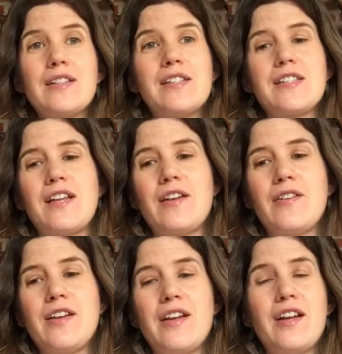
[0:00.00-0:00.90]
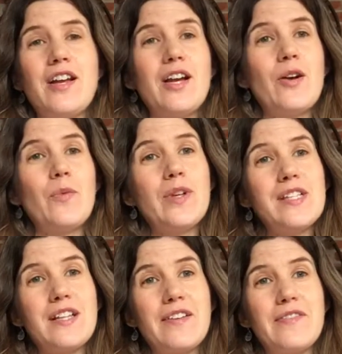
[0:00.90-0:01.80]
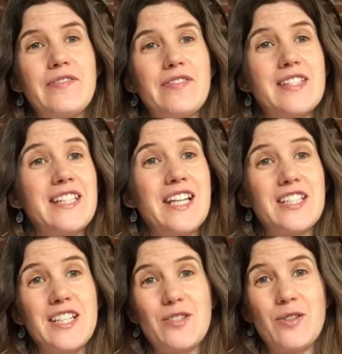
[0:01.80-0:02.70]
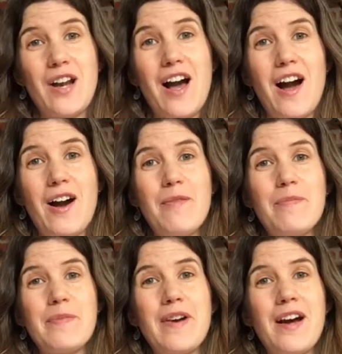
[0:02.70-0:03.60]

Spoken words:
So once I've stitched it all up,